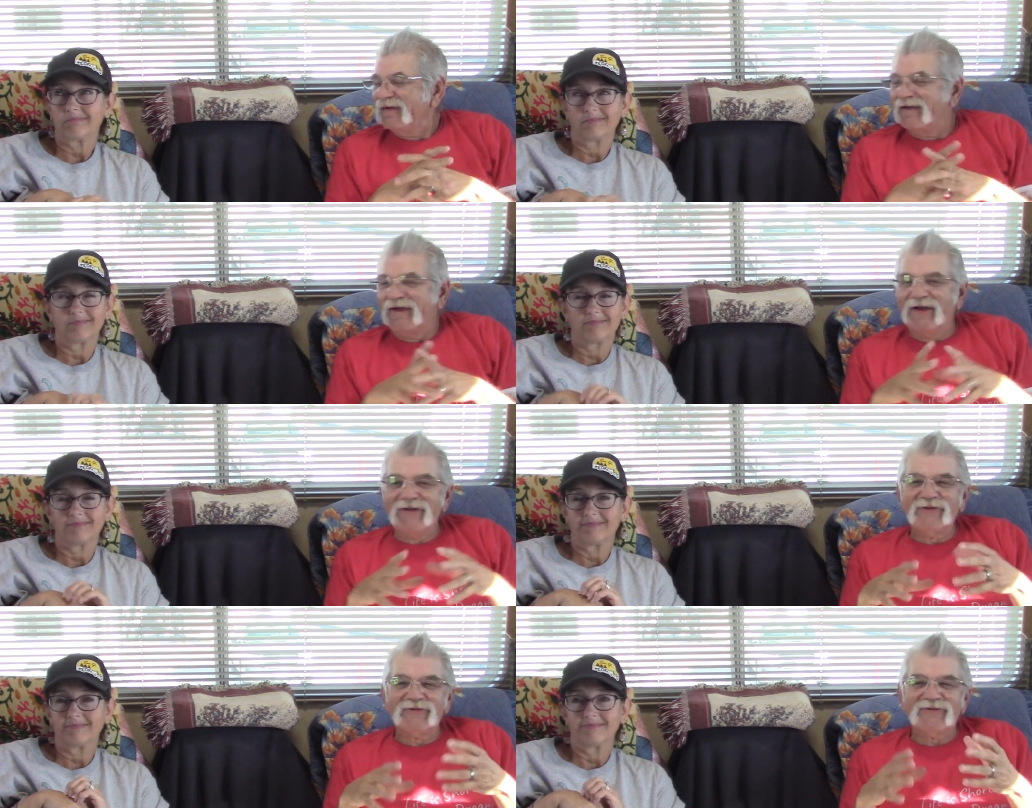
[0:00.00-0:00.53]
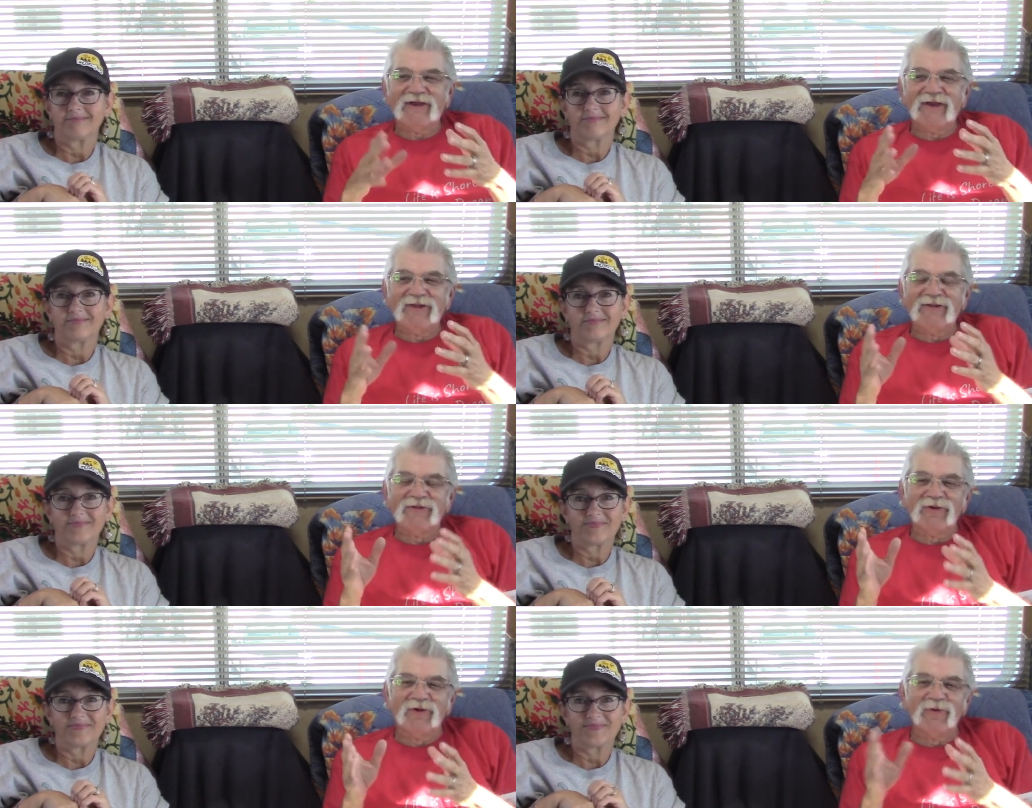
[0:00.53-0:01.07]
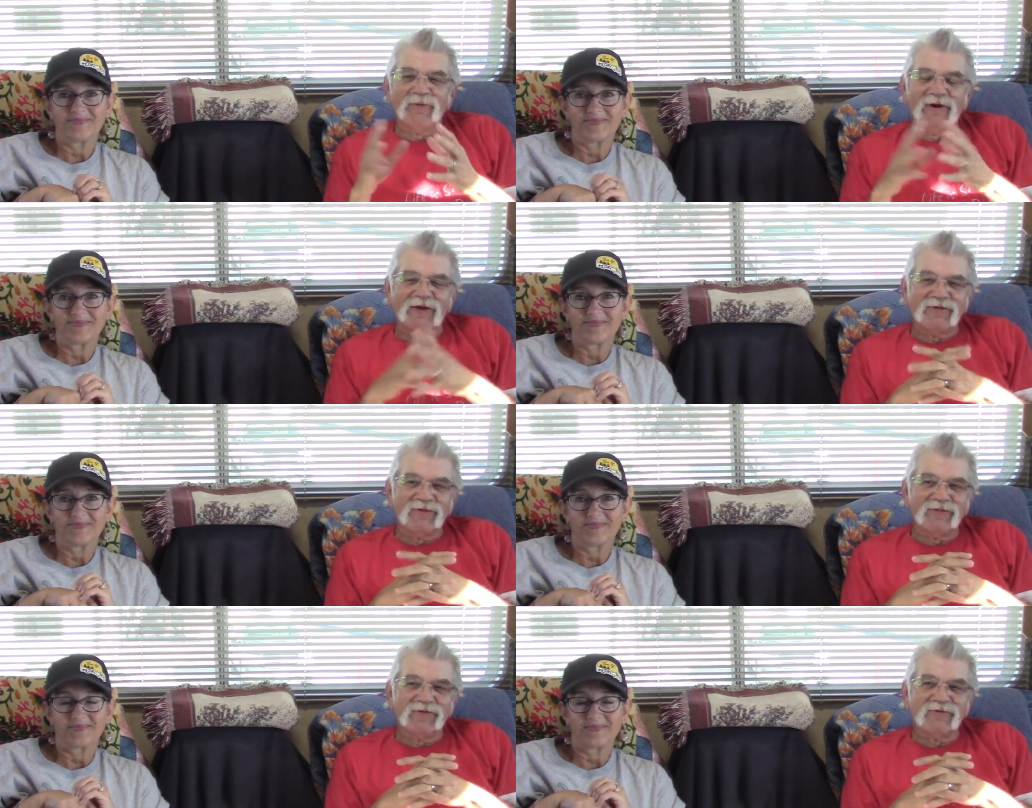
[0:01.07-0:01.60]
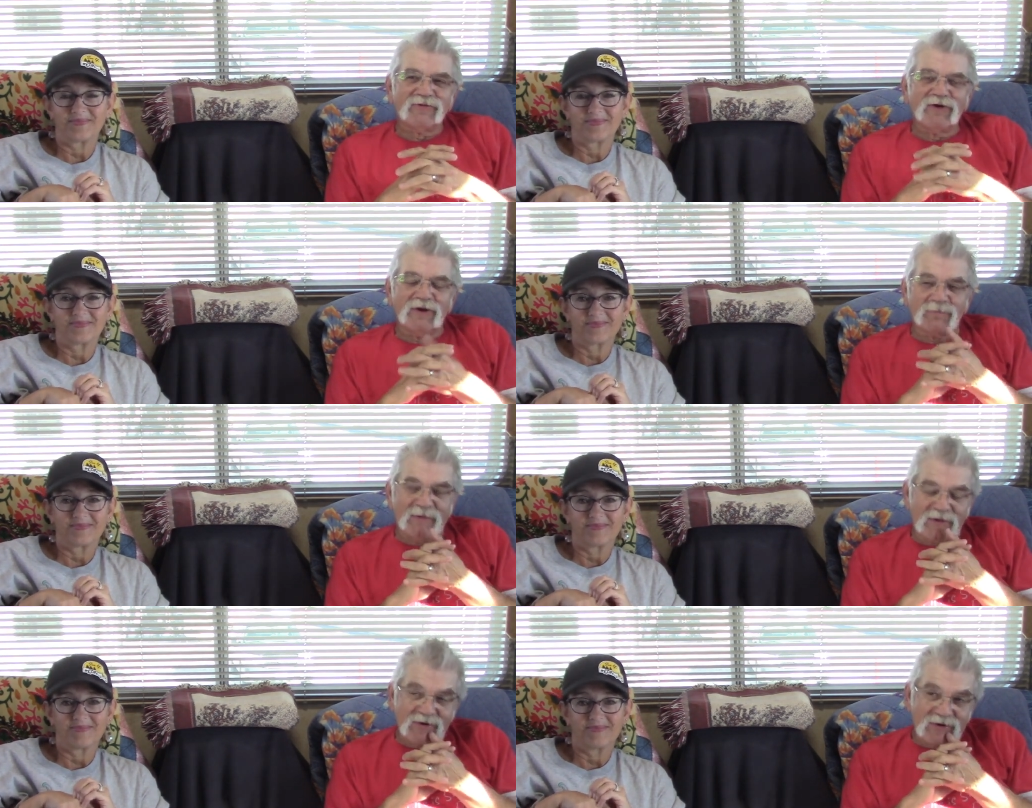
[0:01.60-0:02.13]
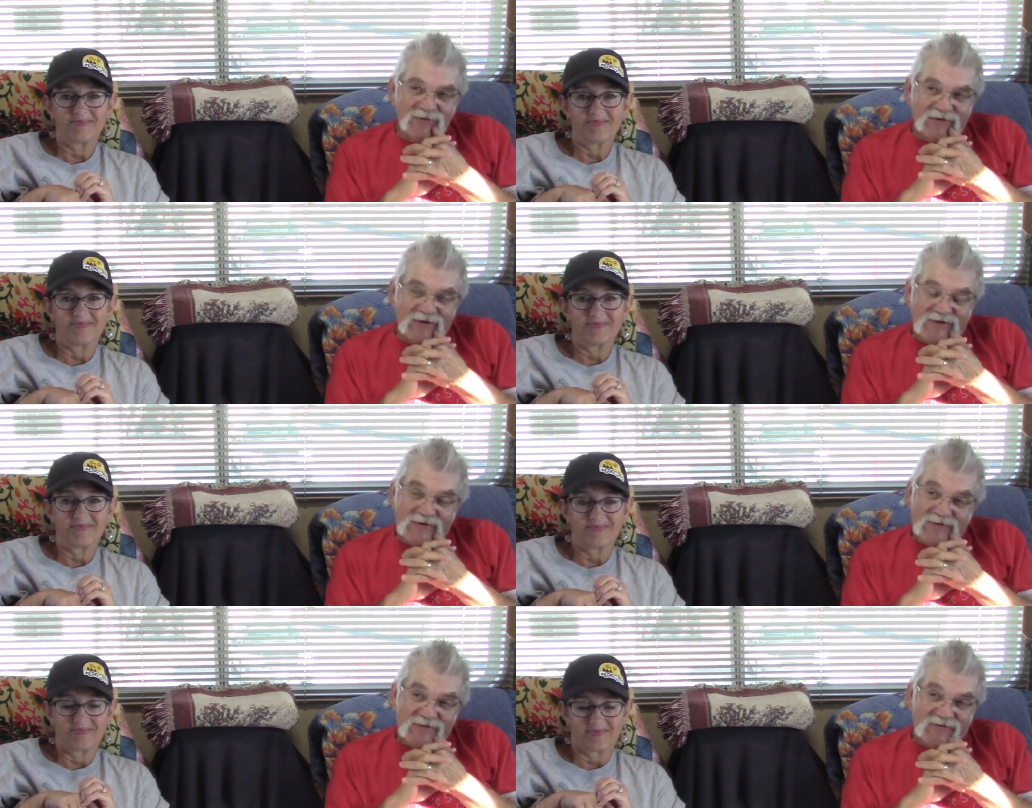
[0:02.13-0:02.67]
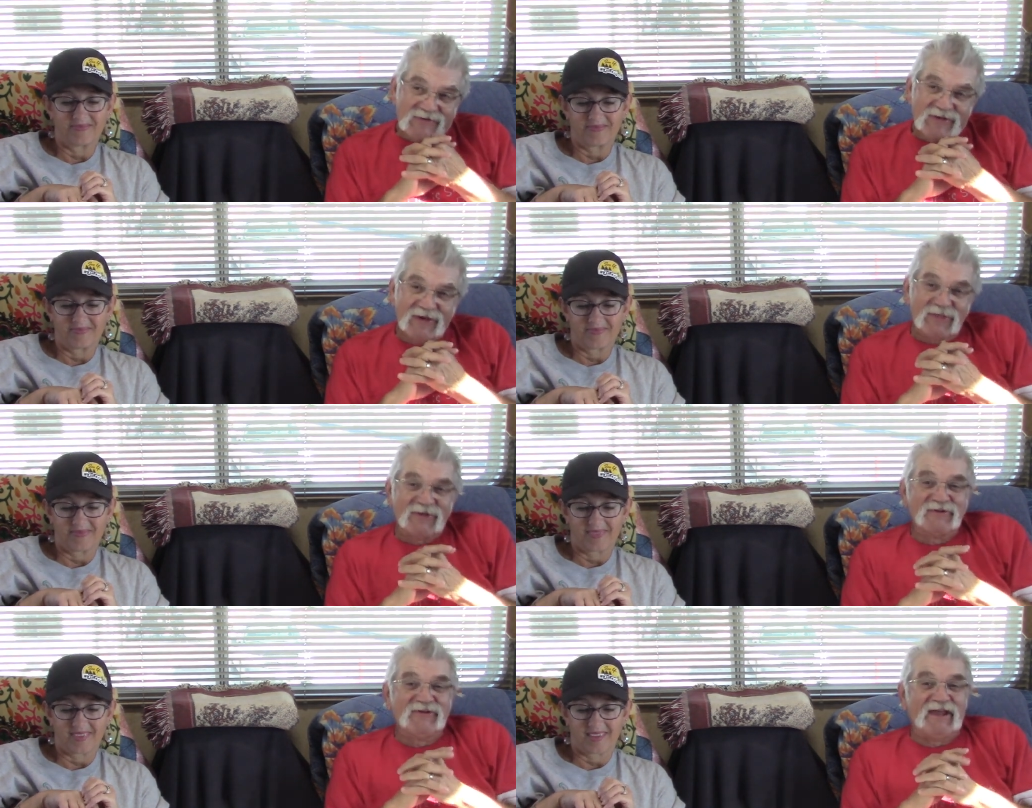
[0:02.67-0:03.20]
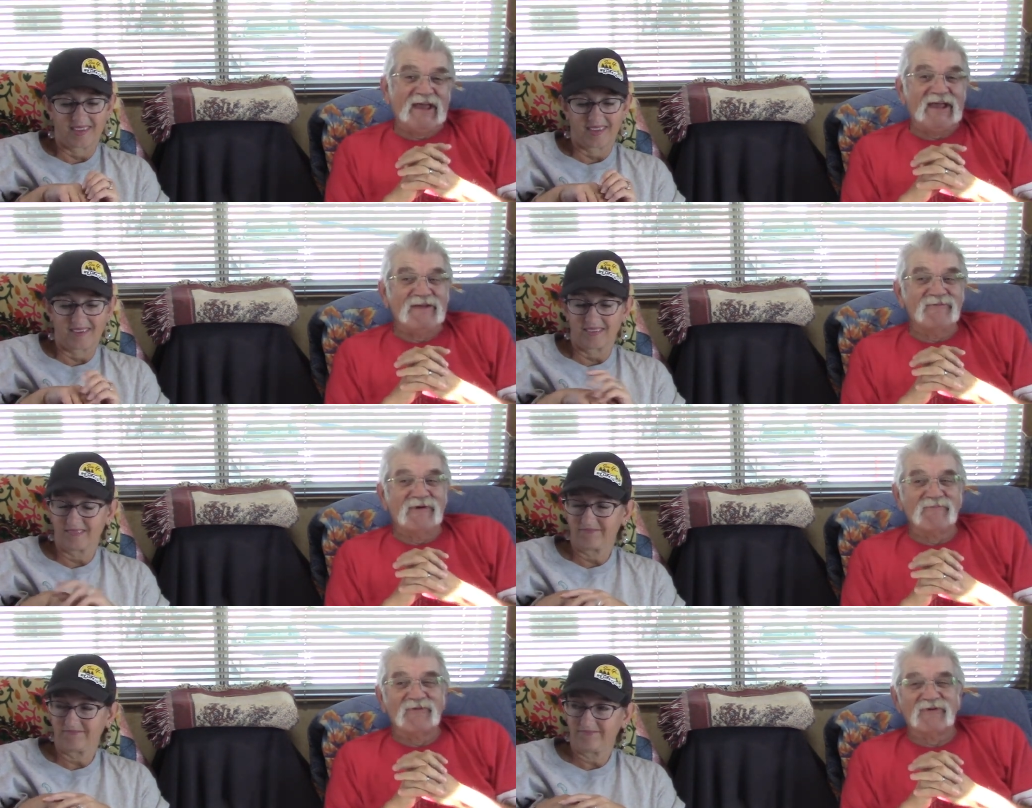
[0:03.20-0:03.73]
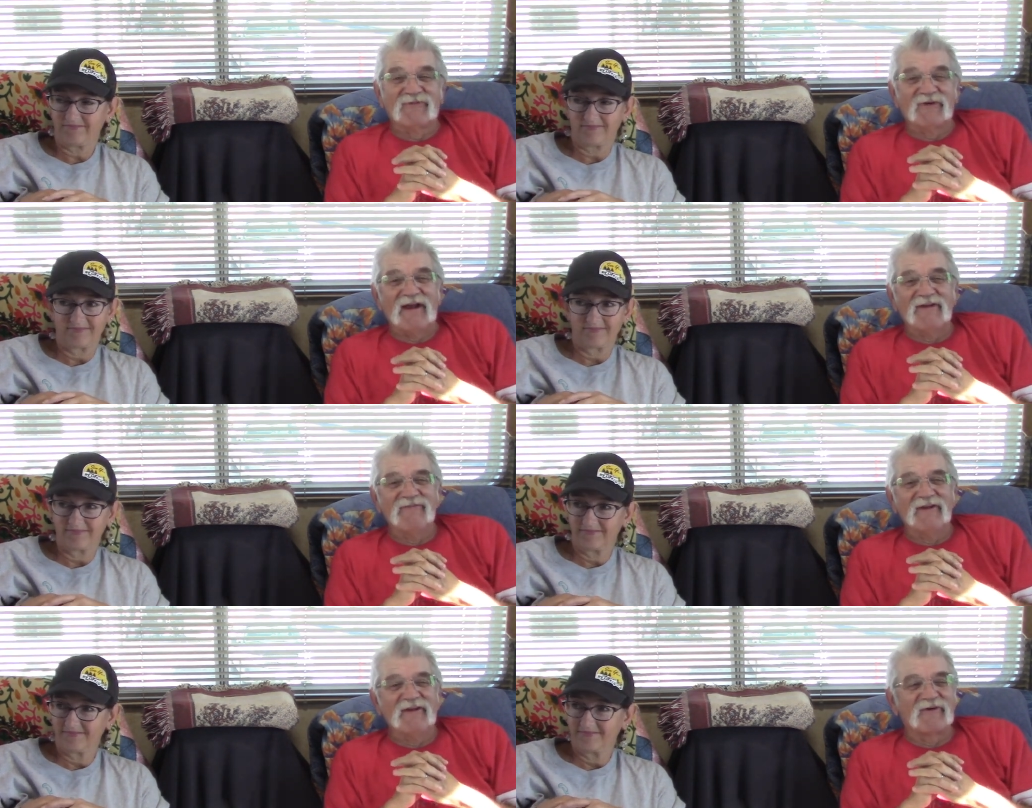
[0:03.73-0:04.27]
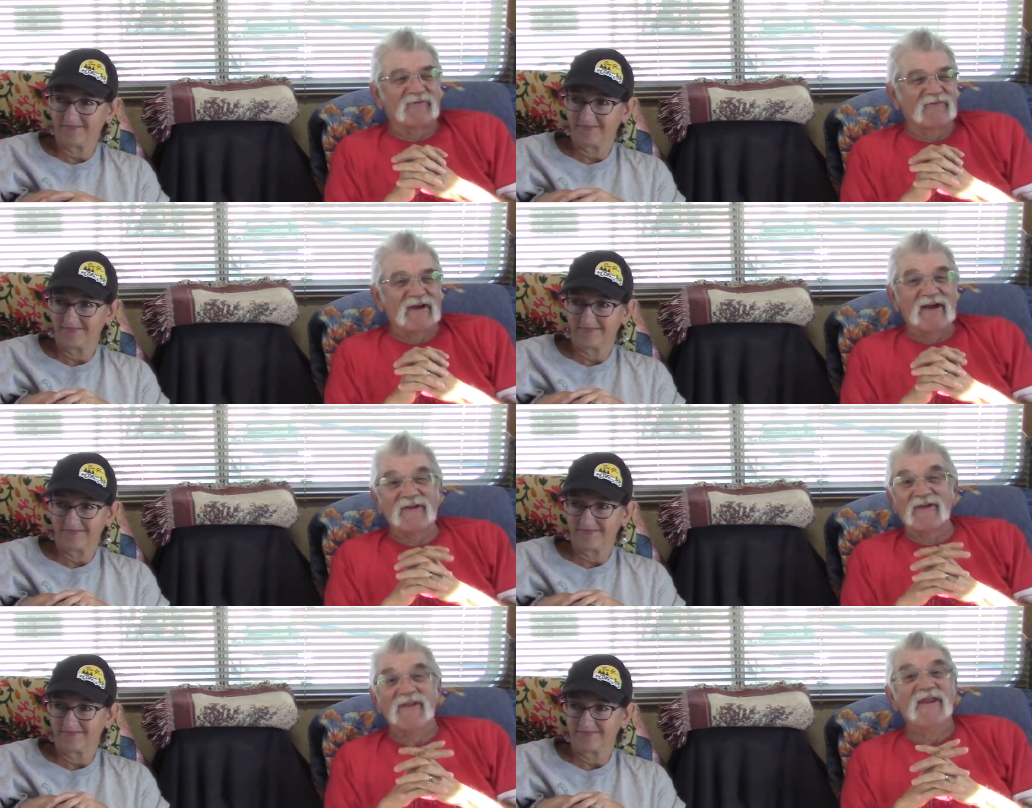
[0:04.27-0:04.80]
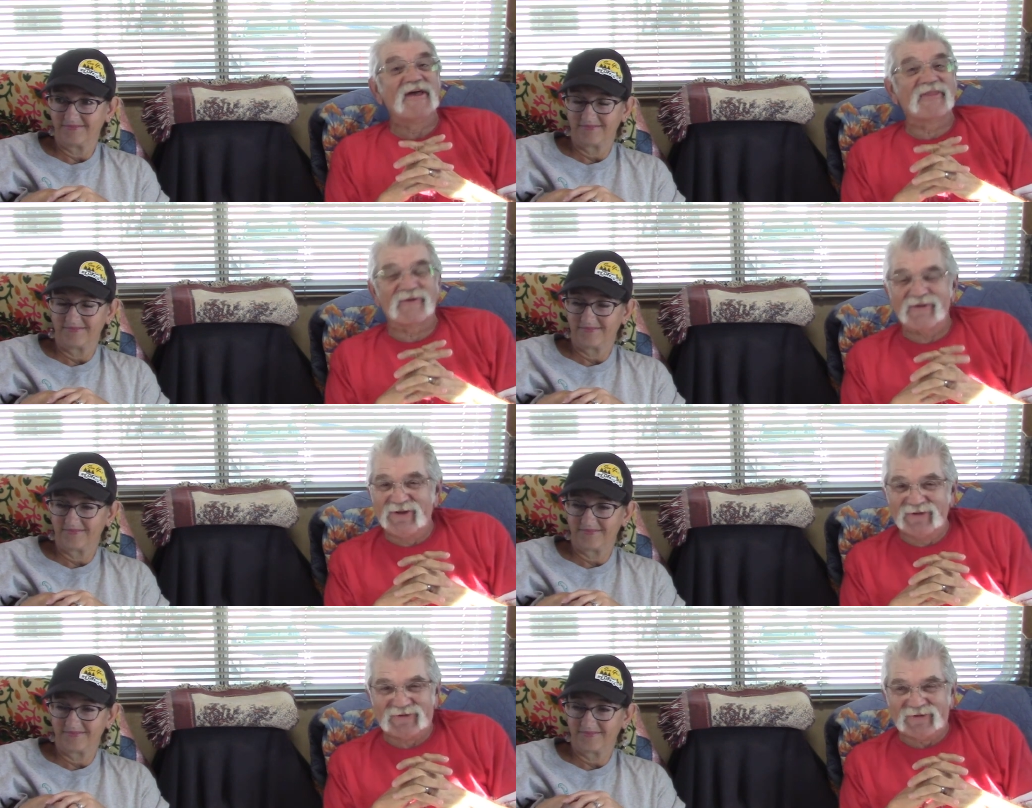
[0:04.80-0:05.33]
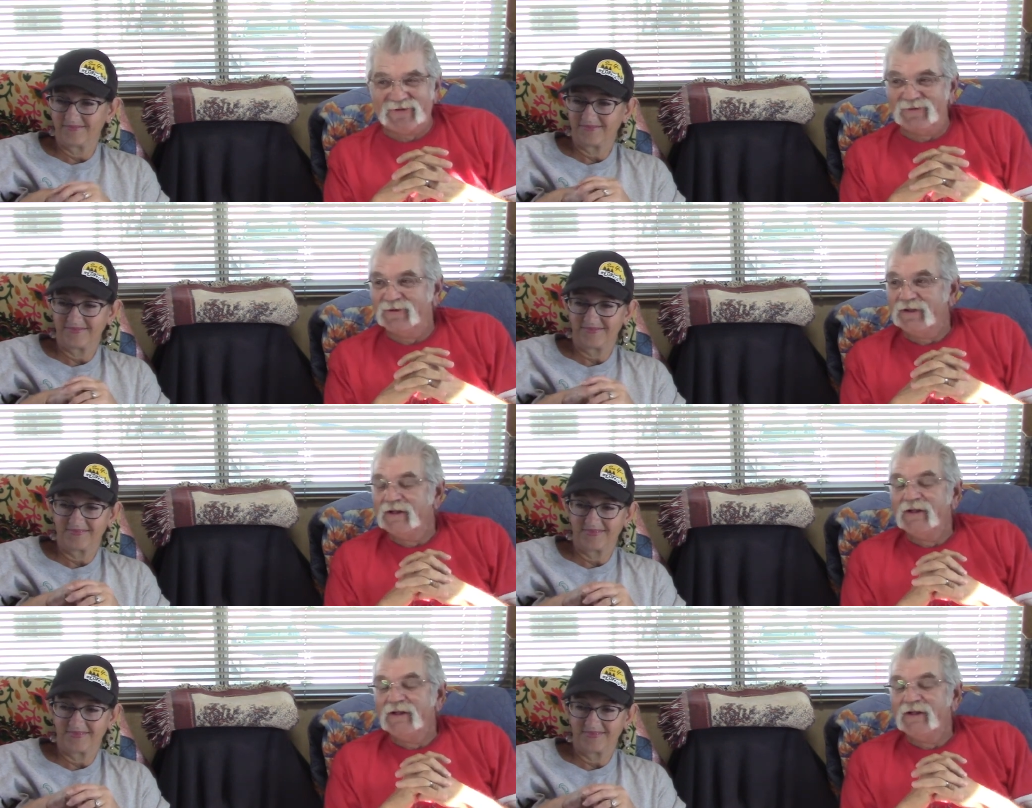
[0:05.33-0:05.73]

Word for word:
Speaker 1: I decided to go out to the truck because I noticed the other day when we're driving around another issue,